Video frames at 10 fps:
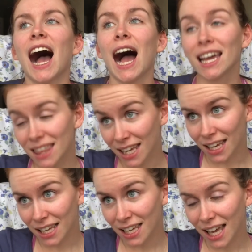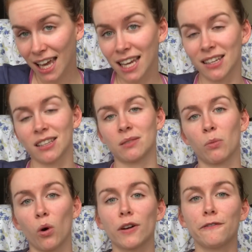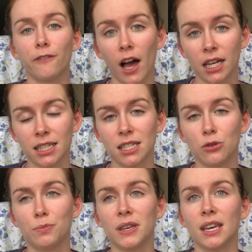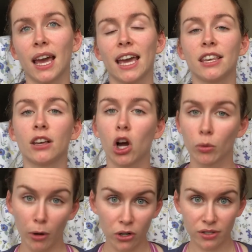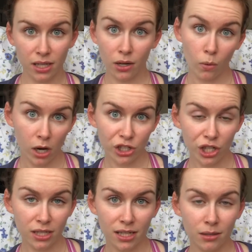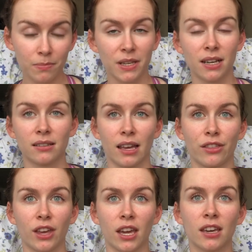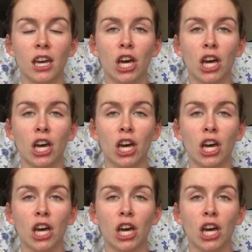I think it is more fun to be a young person in Washington because I think